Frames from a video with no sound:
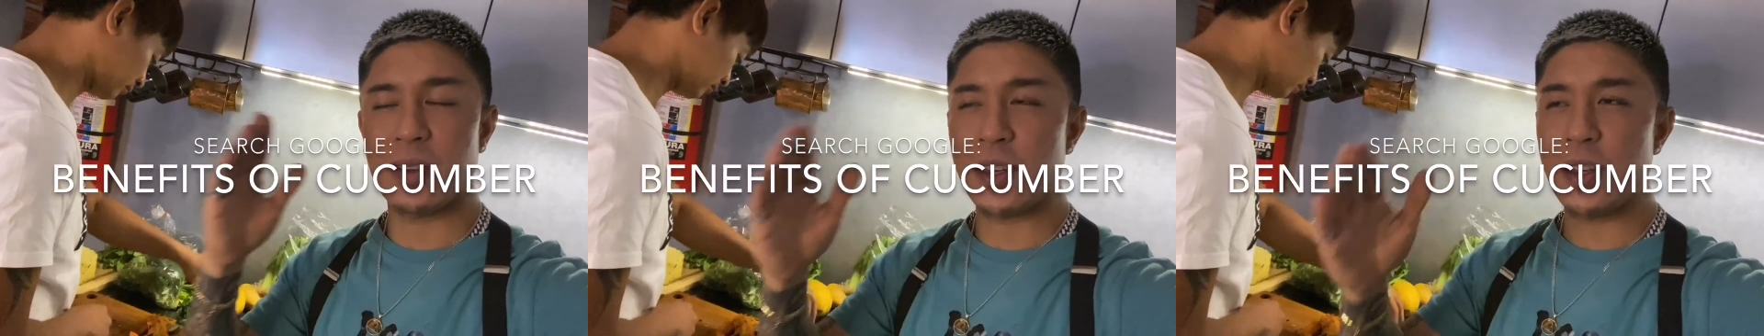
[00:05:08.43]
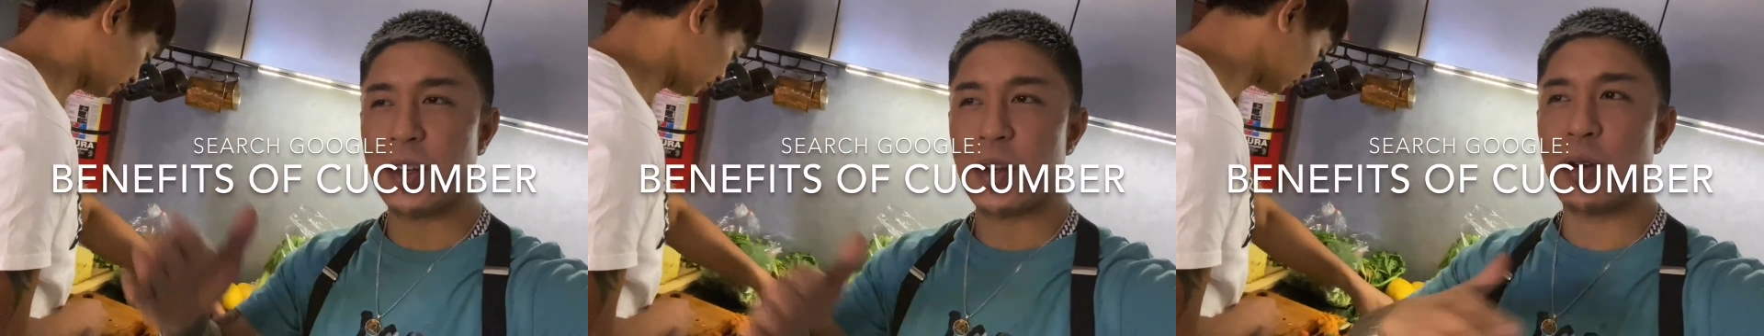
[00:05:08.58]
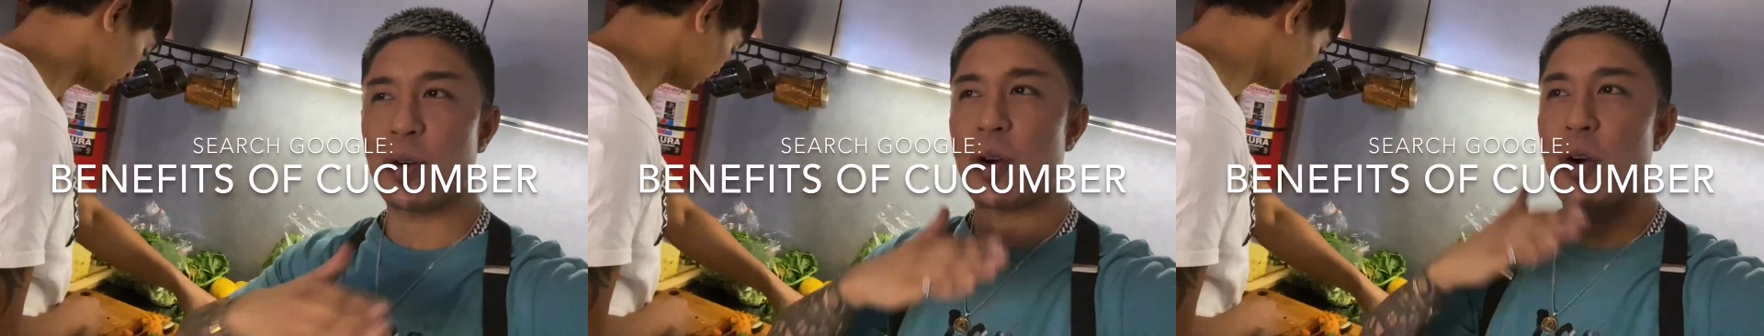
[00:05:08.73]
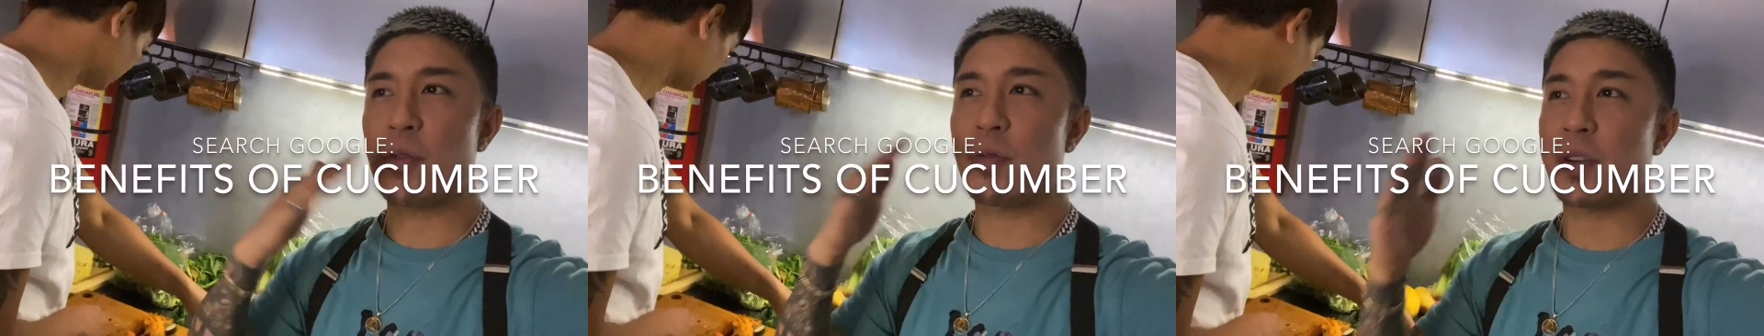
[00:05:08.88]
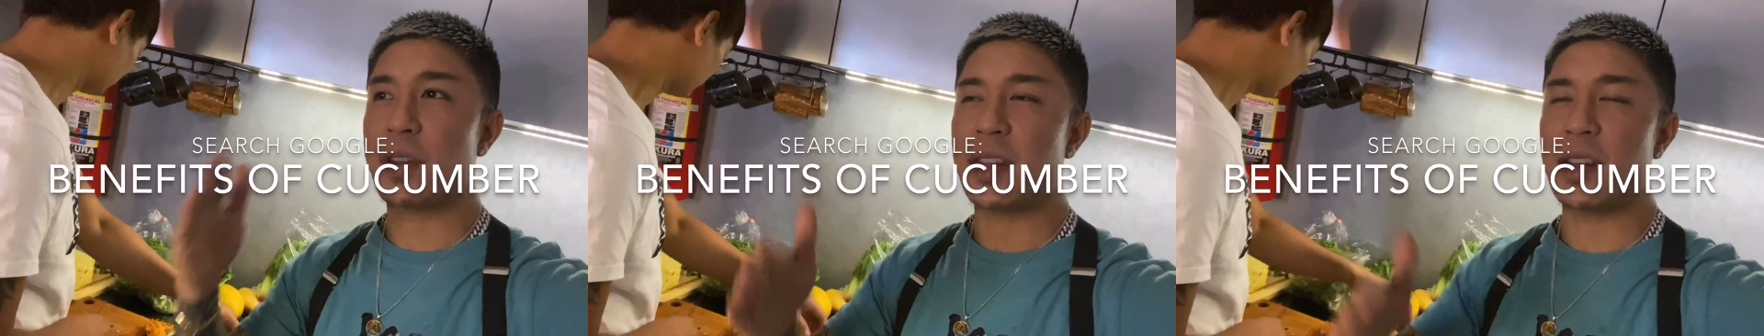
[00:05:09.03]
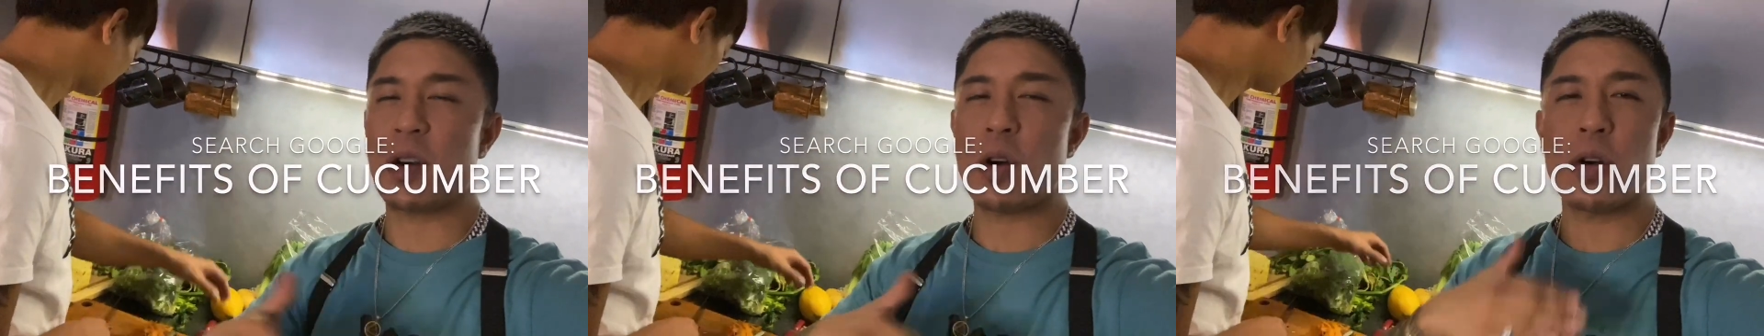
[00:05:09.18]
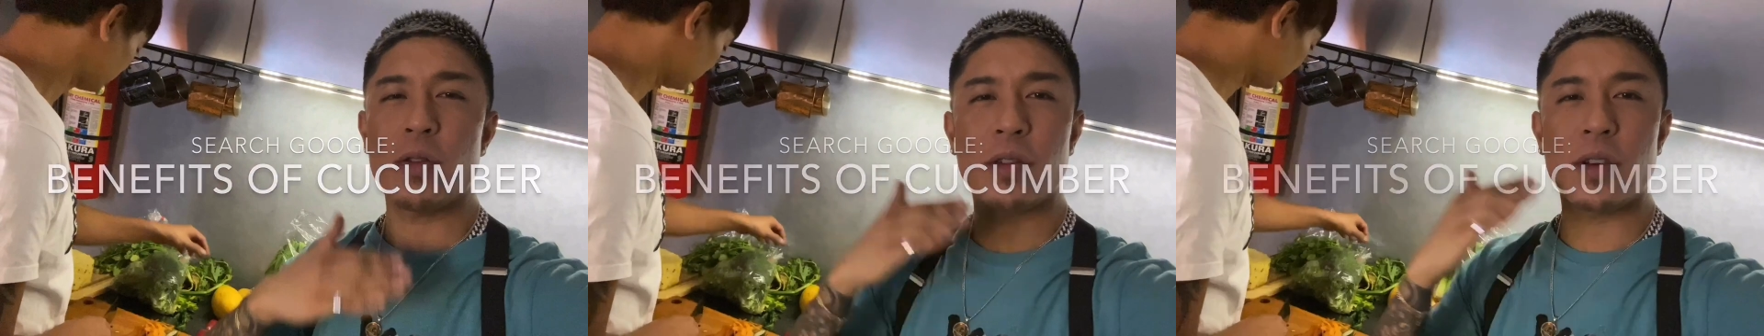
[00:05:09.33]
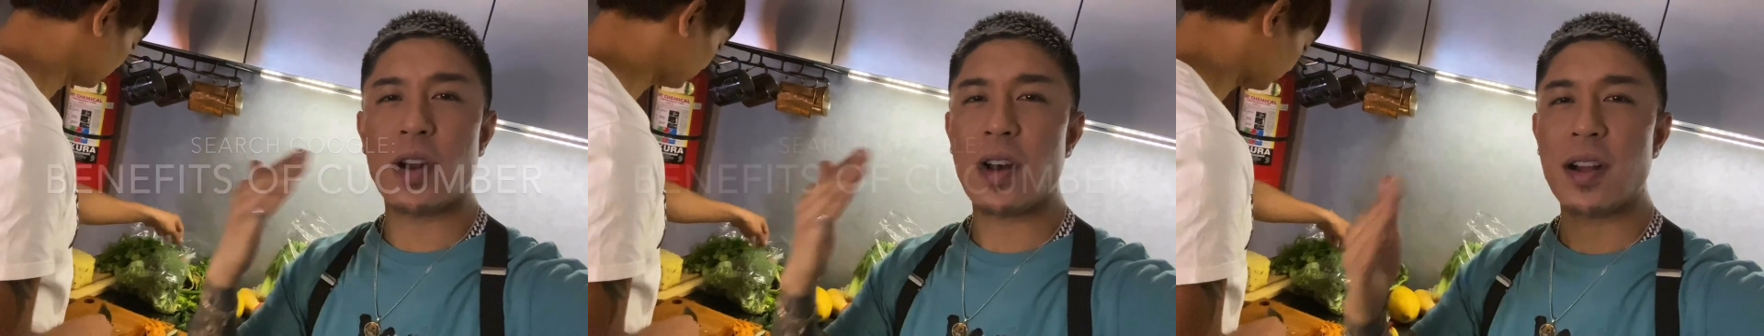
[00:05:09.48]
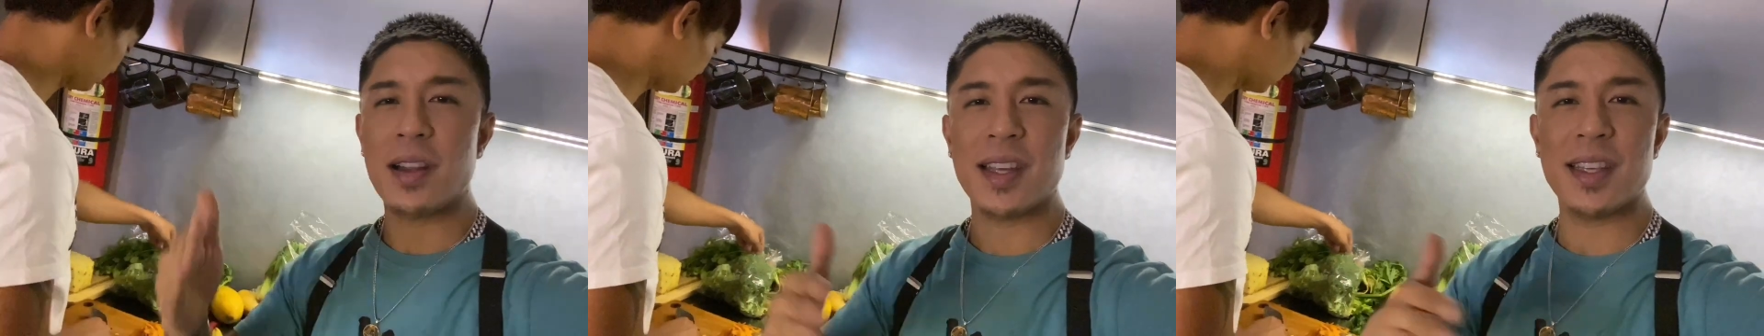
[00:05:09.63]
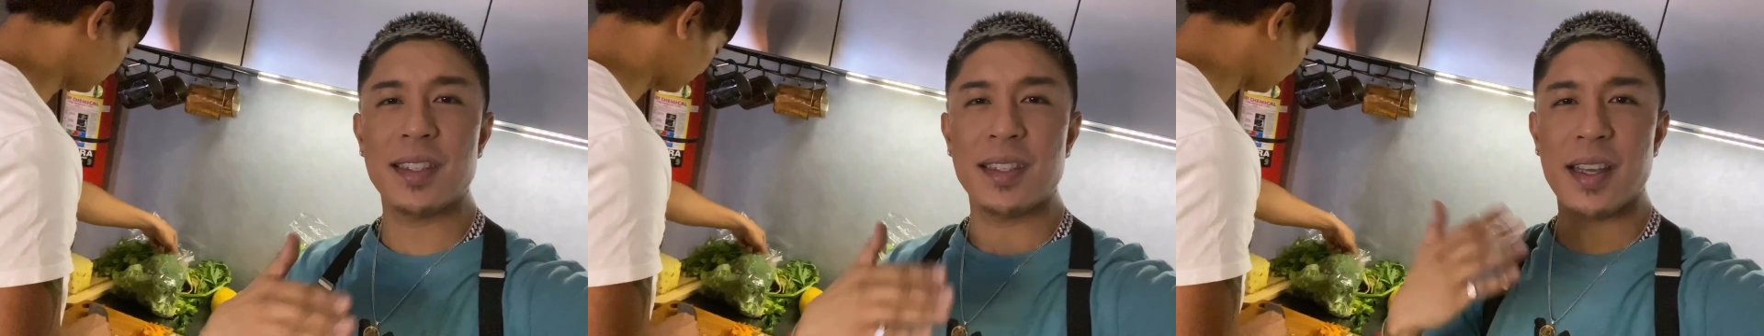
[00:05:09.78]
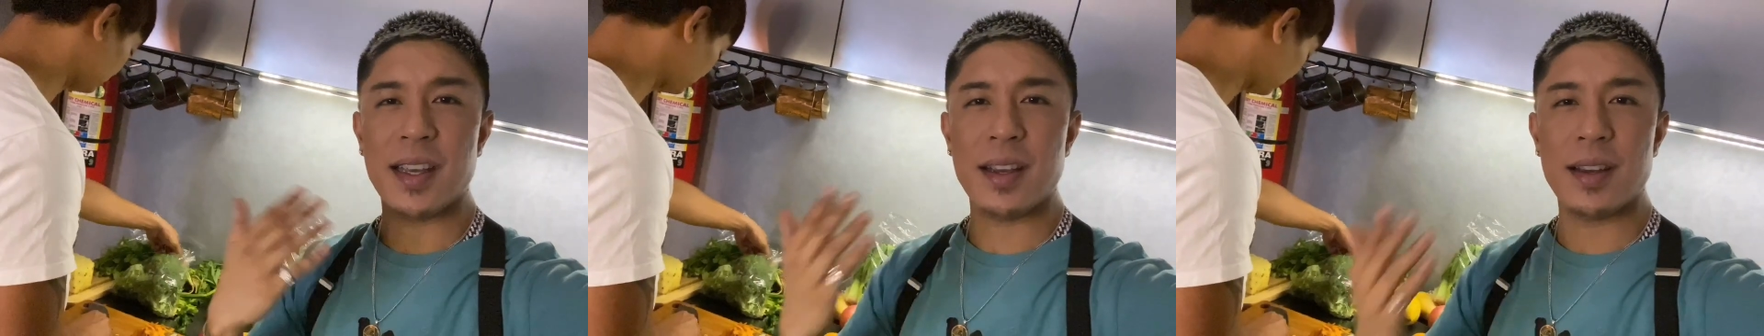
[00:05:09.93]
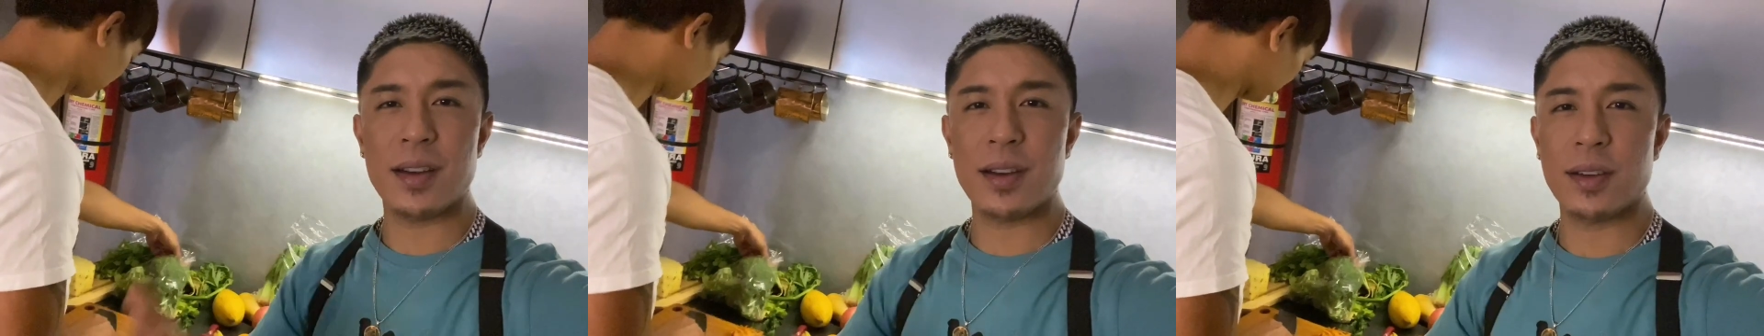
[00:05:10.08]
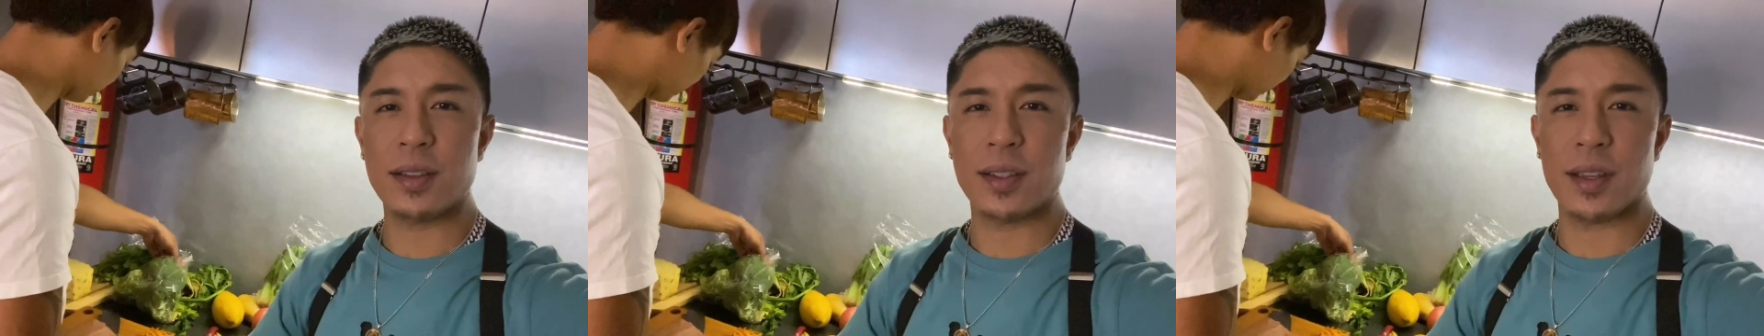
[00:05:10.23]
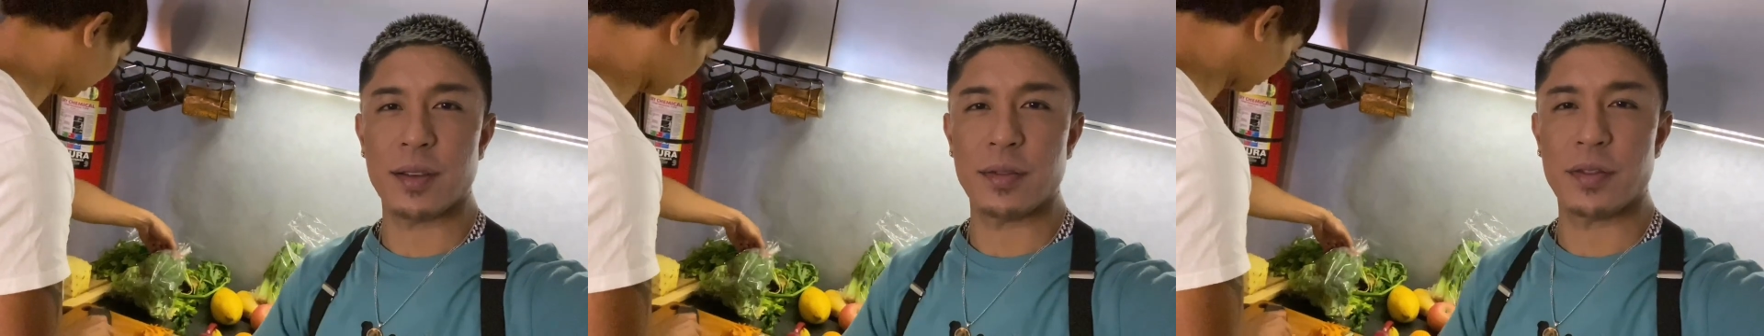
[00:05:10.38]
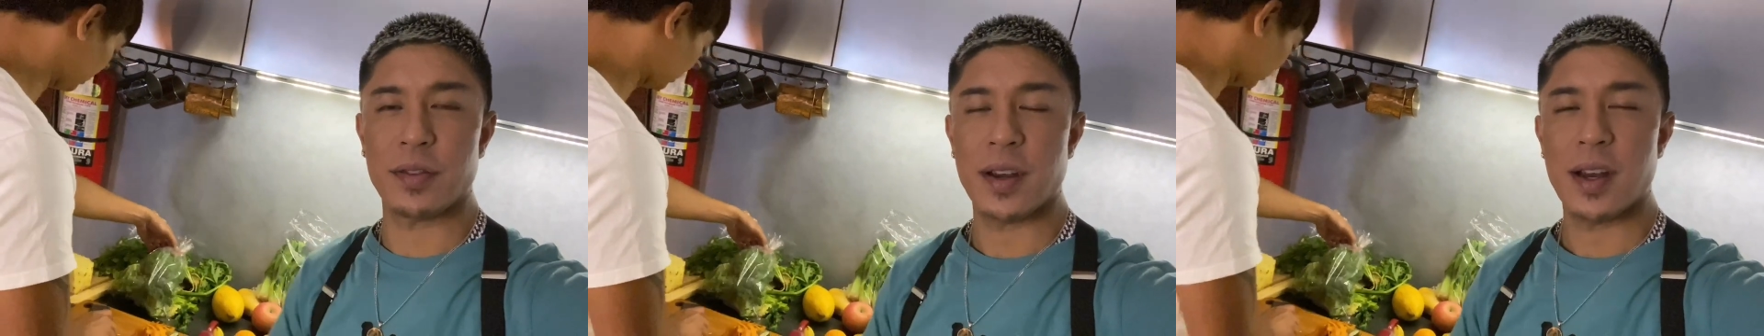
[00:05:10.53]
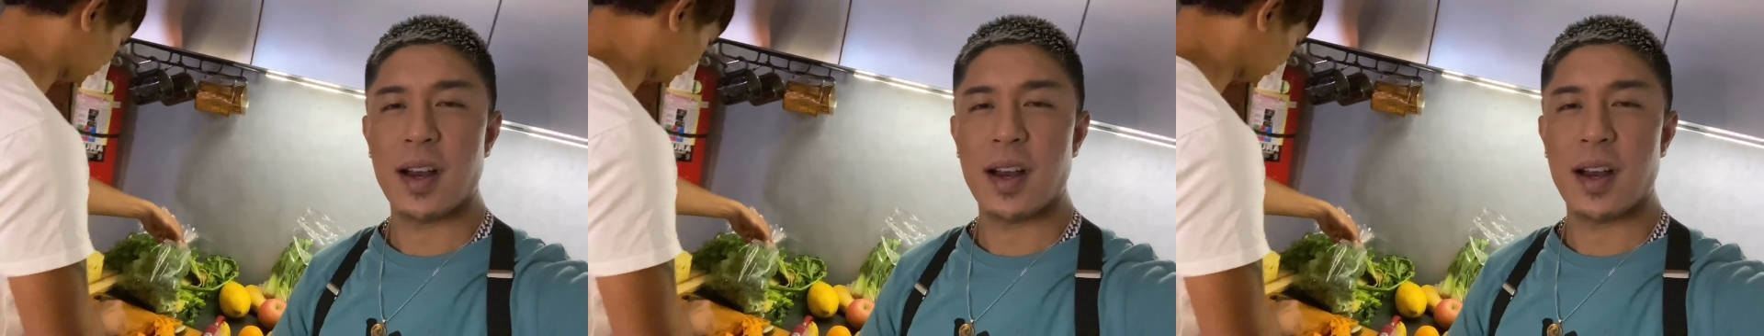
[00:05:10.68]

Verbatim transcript: you know, over the over all these years of